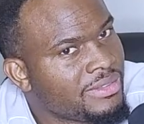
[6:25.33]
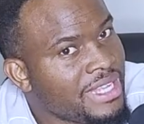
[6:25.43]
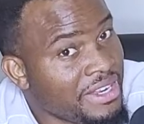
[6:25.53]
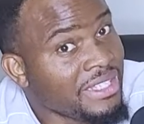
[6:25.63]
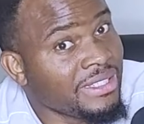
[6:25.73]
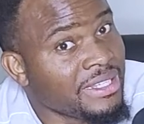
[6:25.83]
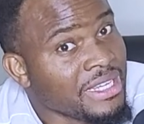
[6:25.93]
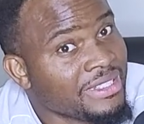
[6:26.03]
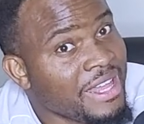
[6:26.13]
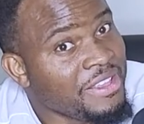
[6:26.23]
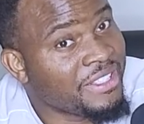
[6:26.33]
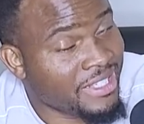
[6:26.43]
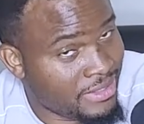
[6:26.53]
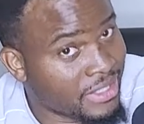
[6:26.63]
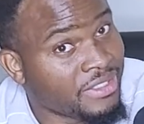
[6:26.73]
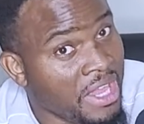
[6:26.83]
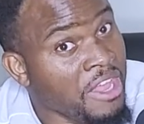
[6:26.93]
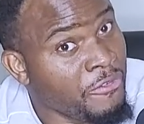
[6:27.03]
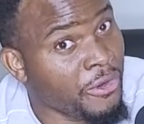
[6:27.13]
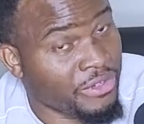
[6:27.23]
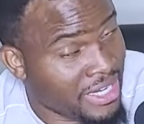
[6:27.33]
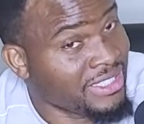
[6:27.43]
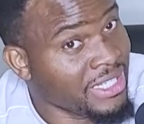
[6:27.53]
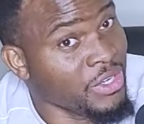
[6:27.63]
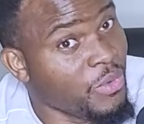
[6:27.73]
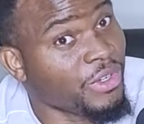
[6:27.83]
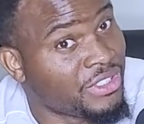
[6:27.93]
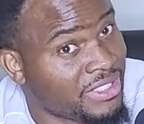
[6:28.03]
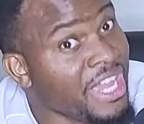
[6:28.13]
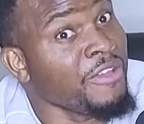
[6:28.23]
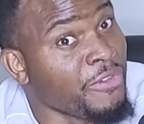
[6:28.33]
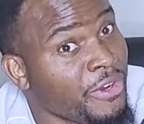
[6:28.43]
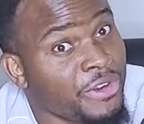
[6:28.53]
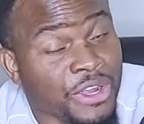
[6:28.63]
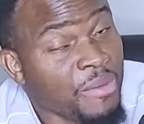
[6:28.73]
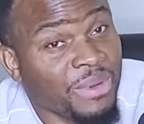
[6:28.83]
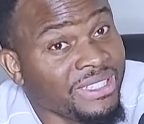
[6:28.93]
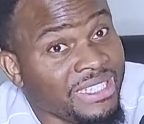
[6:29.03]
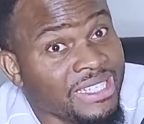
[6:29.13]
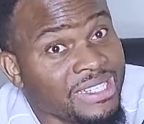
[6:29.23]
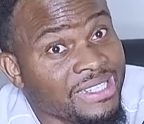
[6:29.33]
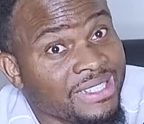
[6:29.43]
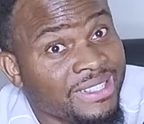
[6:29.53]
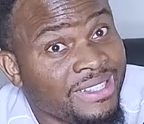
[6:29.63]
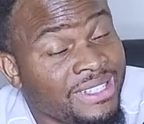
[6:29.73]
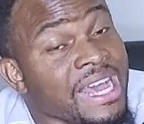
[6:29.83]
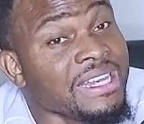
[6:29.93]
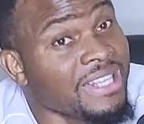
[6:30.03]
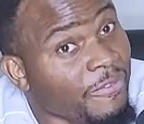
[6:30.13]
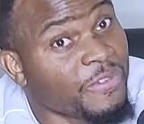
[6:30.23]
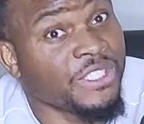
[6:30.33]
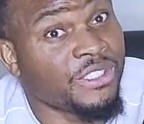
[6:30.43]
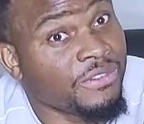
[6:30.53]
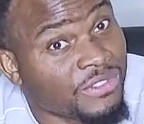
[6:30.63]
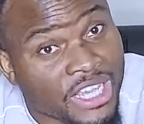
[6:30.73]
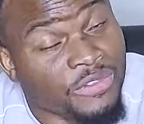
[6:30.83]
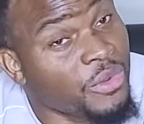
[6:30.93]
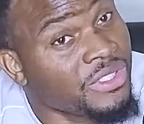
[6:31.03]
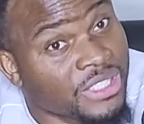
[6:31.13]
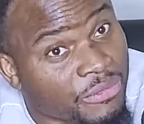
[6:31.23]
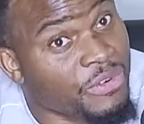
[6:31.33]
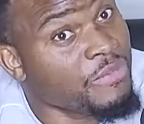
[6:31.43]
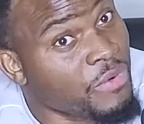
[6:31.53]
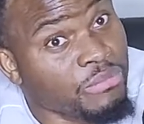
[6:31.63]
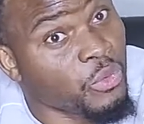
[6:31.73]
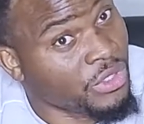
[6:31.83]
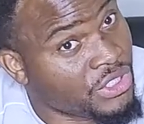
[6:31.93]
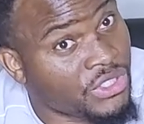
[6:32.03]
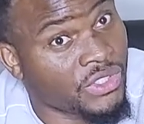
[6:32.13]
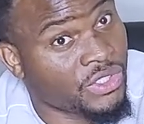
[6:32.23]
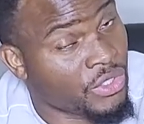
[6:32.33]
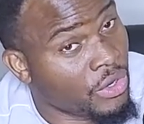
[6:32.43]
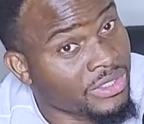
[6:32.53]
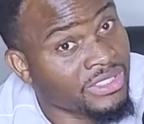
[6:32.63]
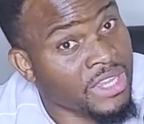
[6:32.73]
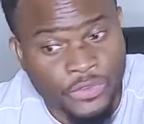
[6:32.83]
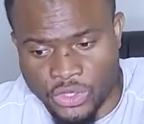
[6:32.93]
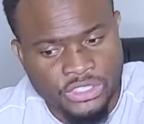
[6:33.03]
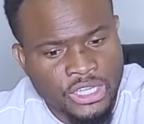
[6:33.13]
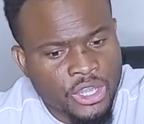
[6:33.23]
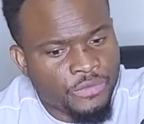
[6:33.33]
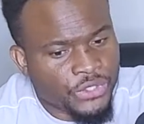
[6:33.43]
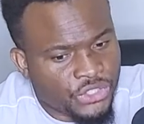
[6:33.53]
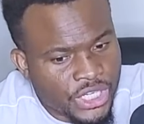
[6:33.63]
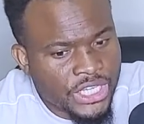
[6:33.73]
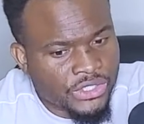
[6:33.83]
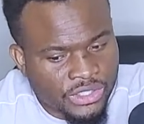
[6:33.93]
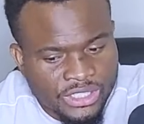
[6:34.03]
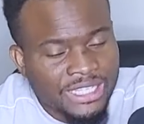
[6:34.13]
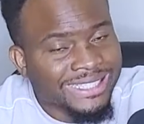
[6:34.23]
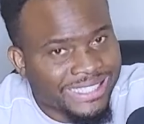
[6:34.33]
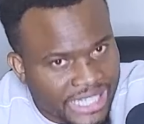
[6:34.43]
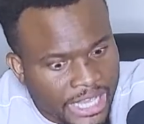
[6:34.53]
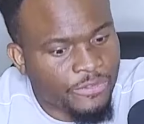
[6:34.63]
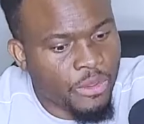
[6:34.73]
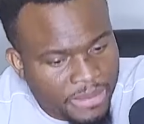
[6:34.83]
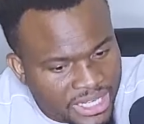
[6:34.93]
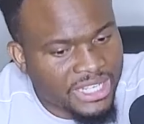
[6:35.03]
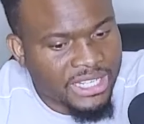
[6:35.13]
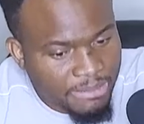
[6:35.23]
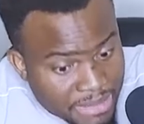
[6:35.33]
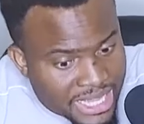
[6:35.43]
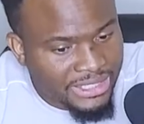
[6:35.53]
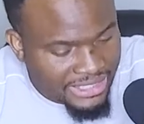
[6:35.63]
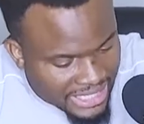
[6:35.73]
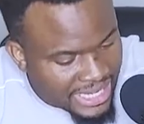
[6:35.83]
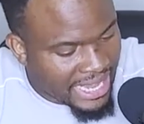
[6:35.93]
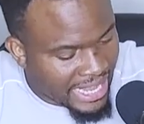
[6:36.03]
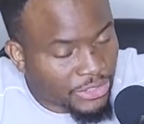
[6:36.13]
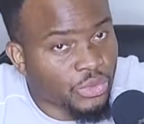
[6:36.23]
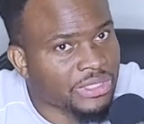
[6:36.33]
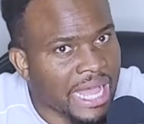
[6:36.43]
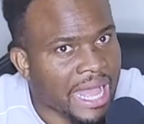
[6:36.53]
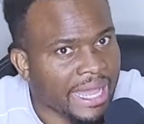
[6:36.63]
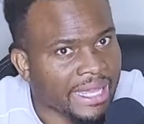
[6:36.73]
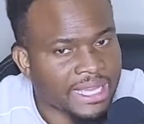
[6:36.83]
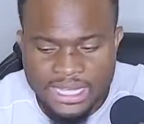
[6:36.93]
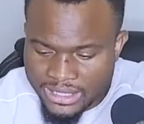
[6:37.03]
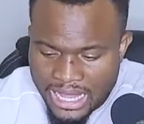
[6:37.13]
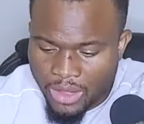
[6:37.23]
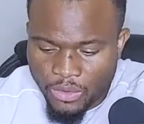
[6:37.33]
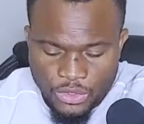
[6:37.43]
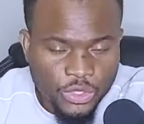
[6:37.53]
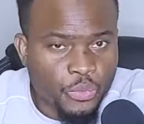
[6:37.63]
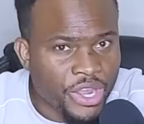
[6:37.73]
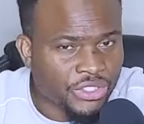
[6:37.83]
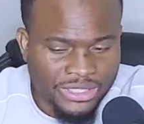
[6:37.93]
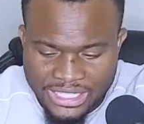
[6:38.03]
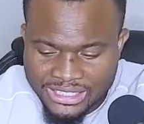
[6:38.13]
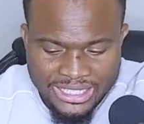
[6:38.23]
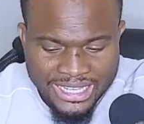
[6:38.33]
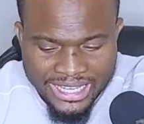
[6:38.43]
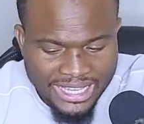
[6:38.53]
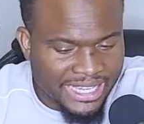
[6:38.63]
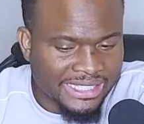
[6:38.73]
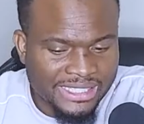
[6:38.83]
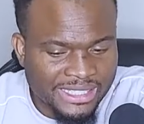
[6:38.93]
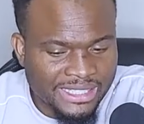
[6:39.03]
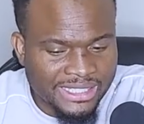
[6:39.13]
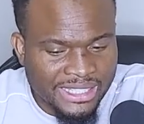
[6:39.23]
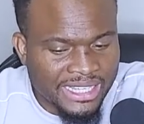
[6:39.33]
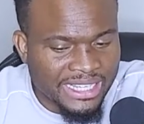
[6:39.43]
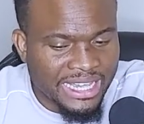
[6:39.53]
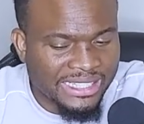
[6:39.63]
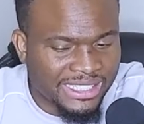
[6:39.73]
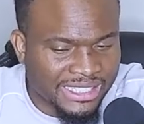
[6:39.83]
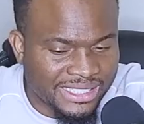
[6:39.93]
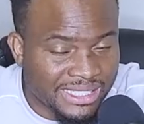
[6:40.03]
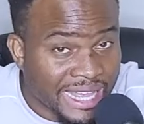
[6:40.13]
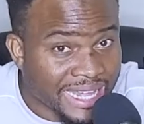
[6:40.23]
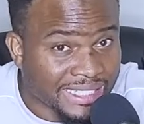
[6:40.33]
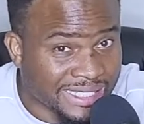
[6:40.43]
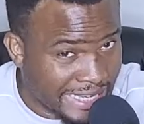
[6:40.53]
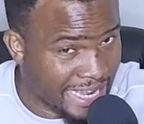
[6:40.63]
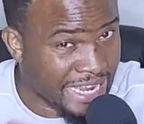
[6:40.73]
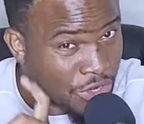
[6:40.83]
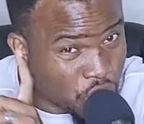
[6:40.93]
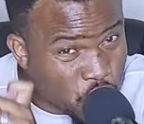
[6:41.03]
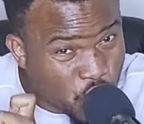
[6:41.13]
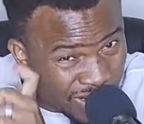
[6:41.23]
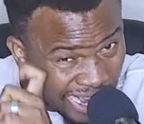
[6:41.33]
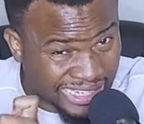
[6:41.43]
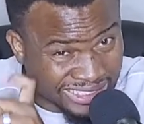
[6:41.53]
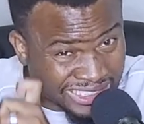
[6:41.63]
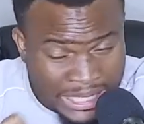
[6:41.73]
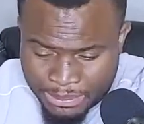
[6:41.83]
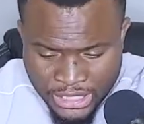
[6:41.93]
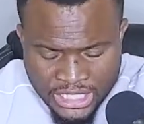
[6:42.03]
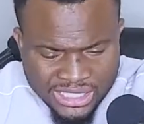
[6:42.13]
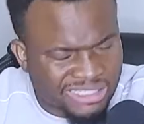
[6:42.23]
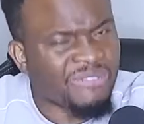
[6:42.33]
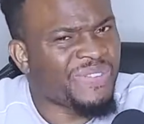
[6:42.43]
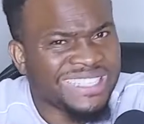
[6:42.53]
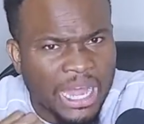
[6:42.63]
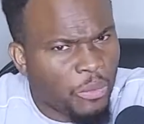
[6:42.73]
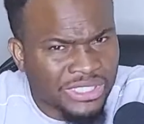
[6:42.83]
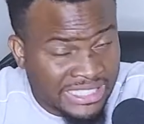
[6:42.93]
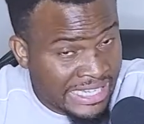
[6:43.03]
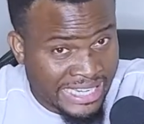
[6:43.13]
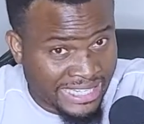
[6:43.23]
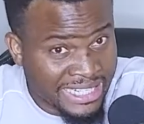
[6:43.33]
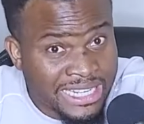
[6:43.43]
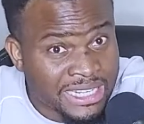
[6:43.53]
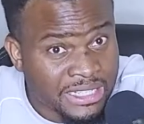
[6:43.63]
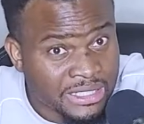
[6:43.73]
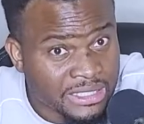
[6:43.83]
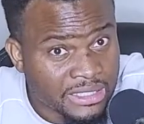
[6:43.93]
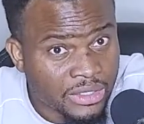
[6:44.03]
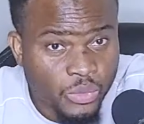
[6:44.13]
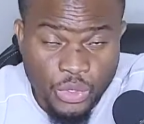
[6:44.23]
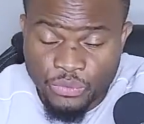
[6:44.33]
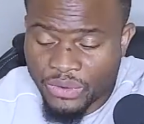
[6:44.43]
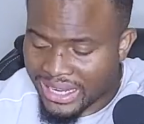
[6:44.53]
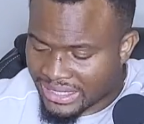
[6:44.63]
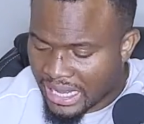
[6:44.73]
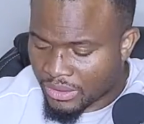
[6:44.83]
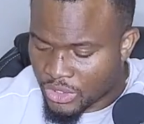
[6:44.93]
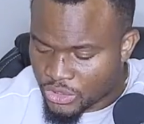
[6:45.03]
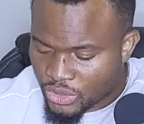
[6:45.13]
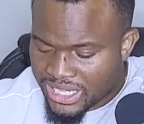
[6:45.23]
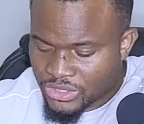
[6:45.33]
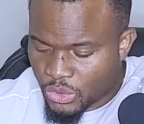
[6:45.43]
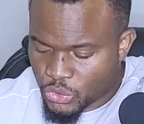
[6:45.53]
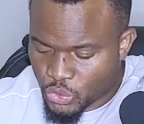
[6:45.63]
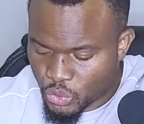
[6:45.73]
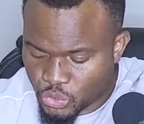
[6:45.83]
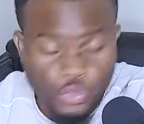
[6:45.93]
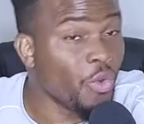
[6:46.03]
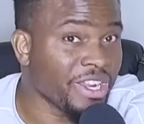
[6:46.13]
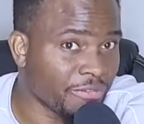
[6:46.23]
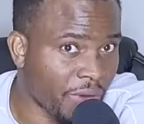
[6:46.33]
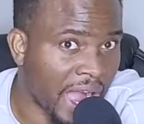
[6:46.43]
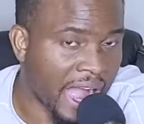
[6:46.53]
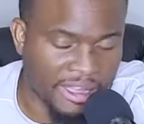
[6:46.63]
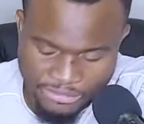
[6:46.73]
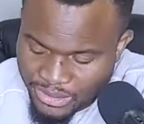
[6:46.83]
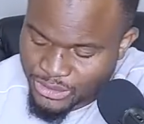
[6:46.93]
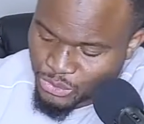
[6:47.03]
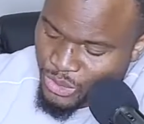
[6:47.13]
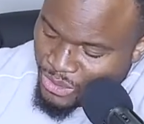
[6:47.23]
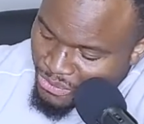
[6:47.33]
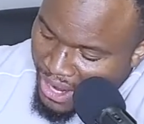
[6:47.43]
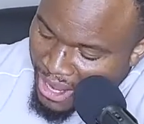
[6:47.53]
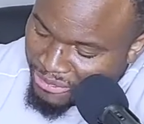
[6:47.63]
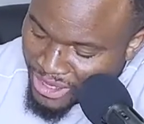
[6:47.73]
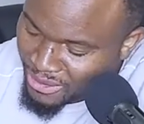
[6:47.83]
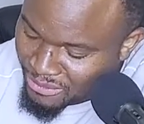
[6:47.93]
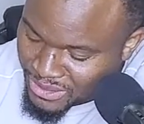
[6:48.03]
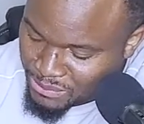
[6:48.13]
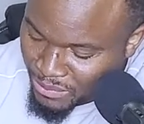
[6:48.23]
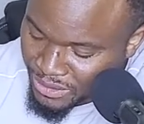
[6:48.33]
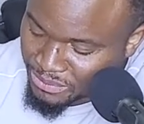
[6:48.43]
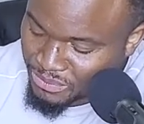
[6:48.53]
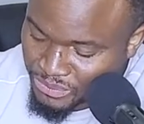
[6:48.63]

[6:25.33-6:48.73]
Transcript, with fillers: Now they say that it said the savior. They said the word savior, but their definition of savior is different from what Jesus calls savior. Because for Jesus, savior meaning means he had to die. Now the question is: Is is his death a new concept? Something that was hidden? We're going to find out. So let's go to 25, verse 25. I love this part.